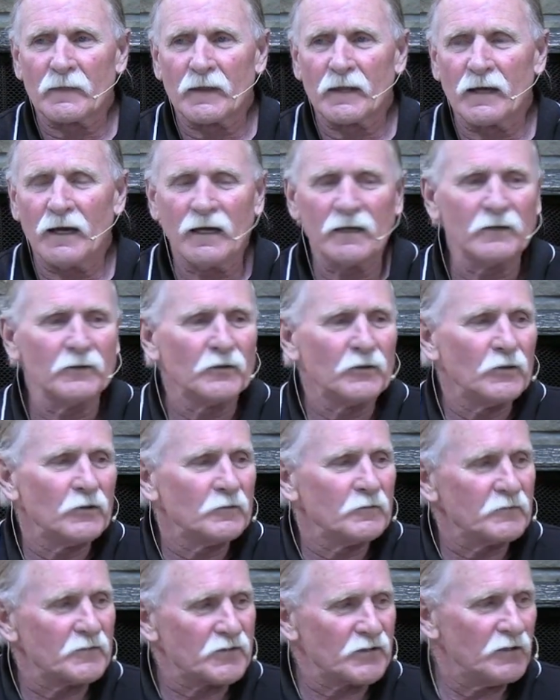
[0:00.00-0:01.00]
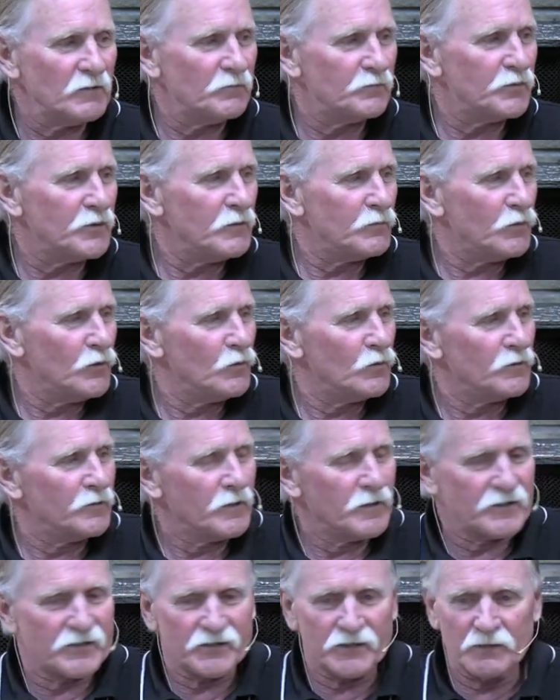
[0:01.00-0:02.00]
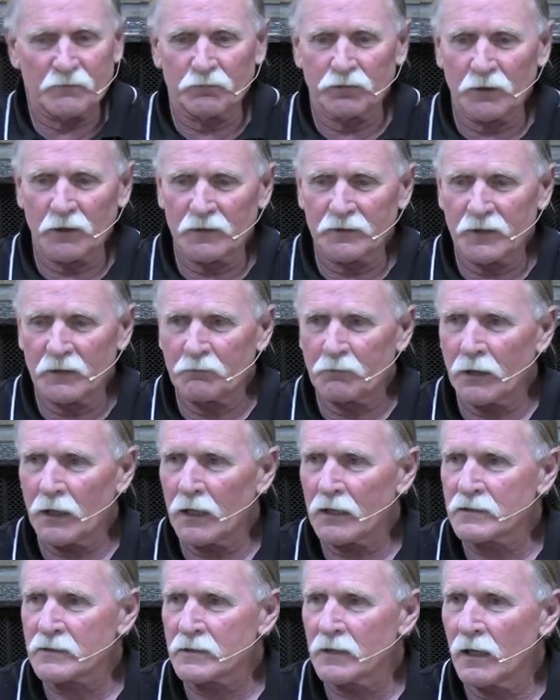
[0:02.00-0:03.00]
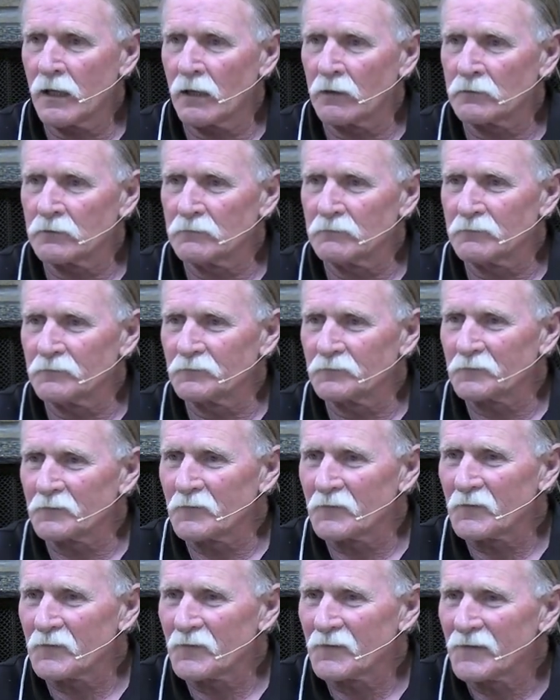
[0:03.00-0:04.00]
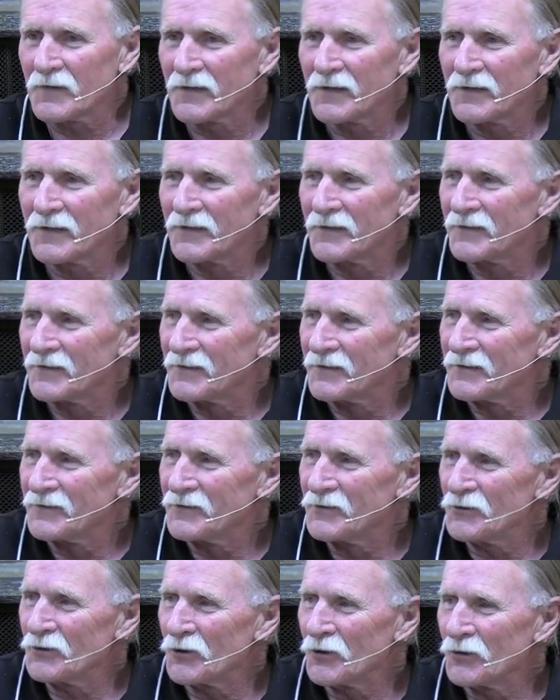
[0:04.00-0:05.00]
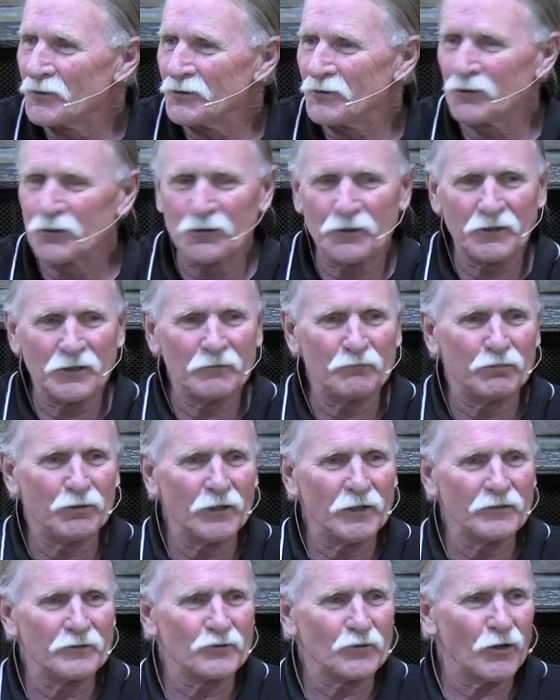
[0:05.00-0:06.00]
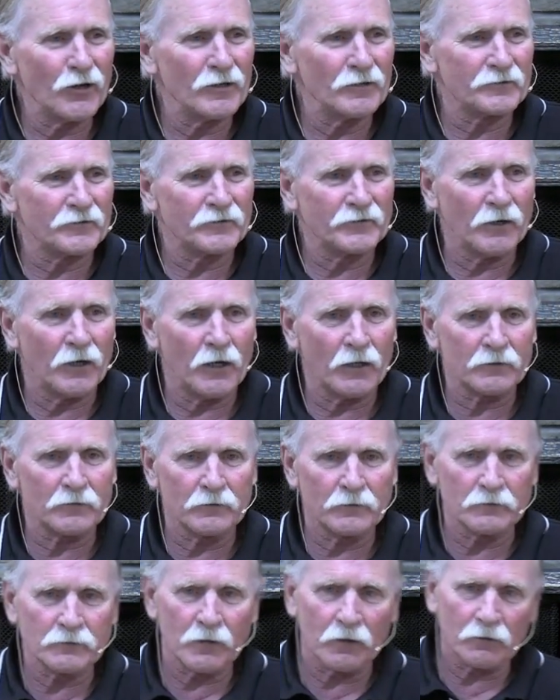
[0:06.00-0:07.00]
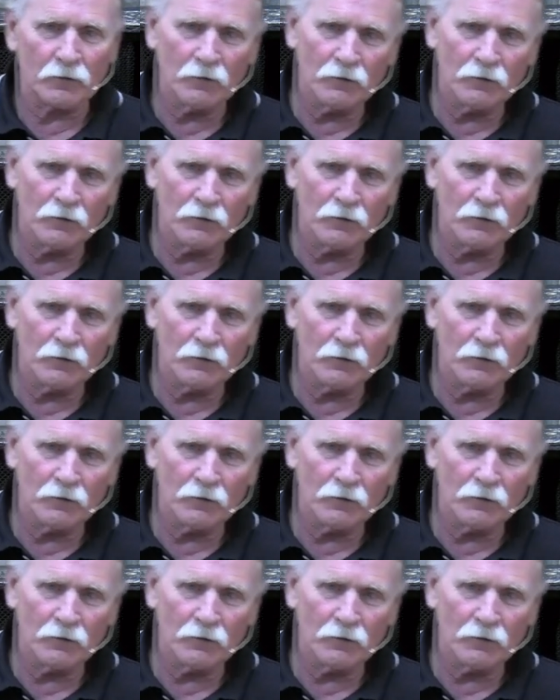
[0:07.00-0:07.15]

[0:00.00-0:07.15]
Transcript: I don't know, some people, when they see blood, they pass out. You know, you go to get blood drawn at the doctor, and it's like,